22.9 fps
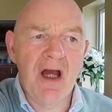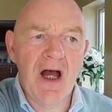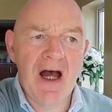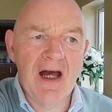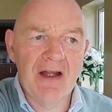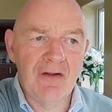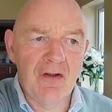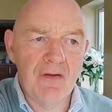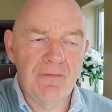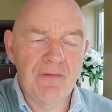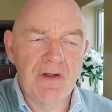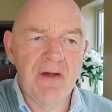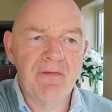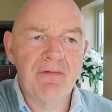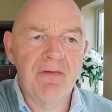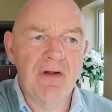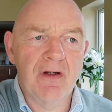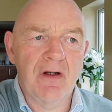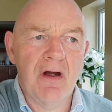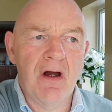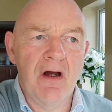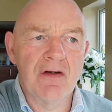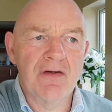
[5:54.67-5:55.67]
and you've
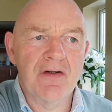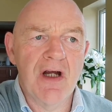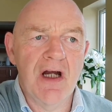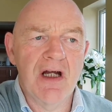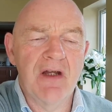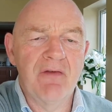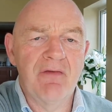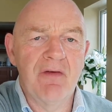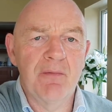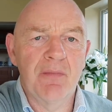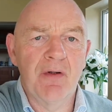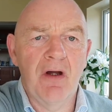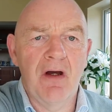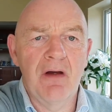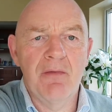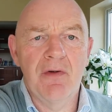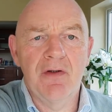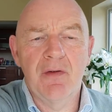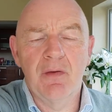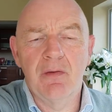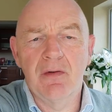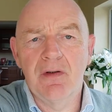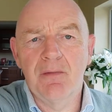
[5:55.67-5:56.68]
given a contract of
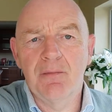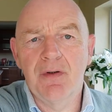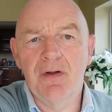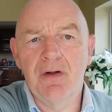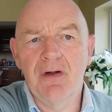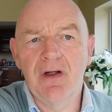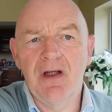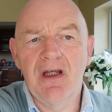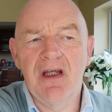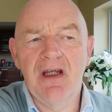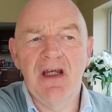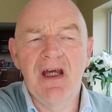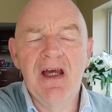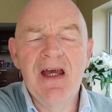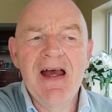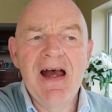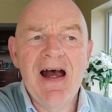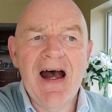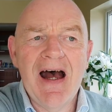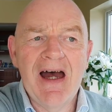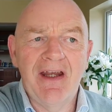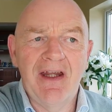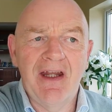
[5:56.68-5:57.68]
employment to an employee
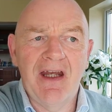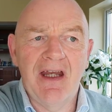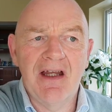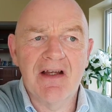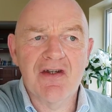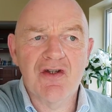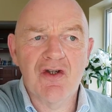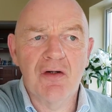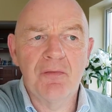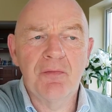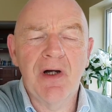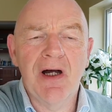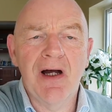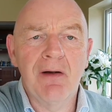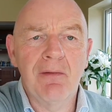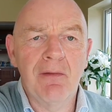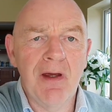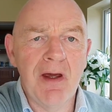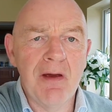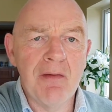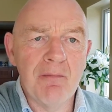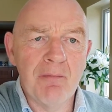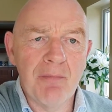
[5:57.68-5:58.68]
and it is
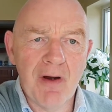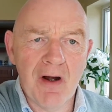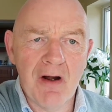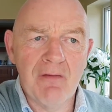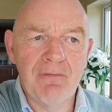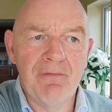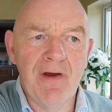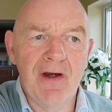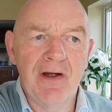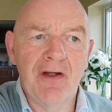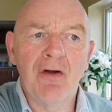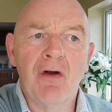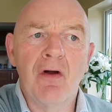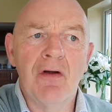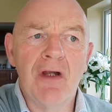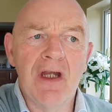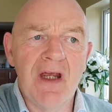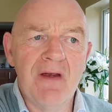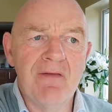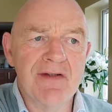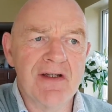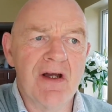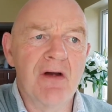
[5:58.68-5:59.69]
somehow imperfect or
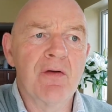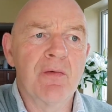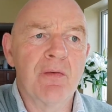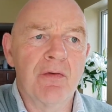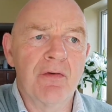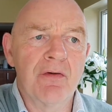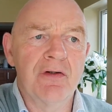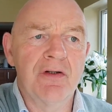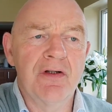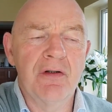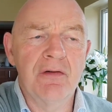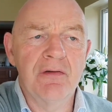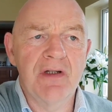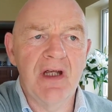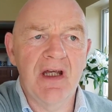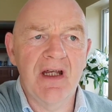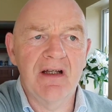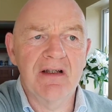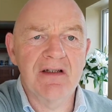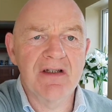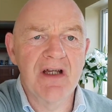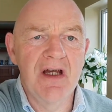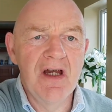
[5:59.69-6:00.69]
leaves out one or two
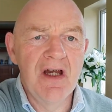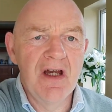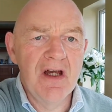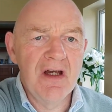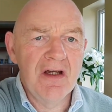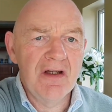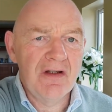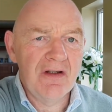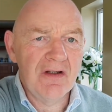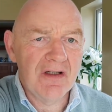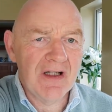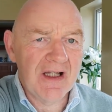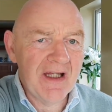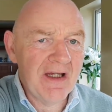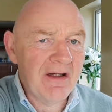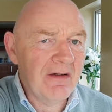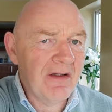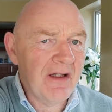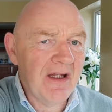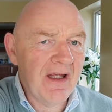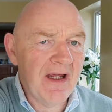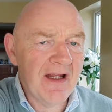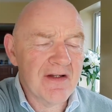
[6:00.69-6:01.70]
things,
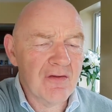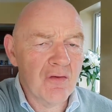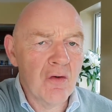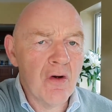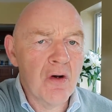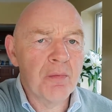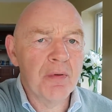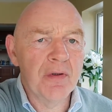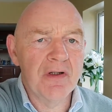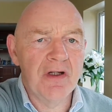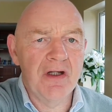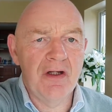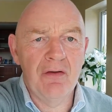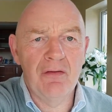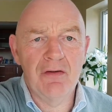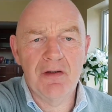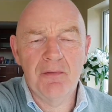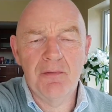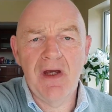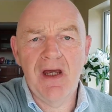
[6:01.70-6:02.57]
clearly it's open to you to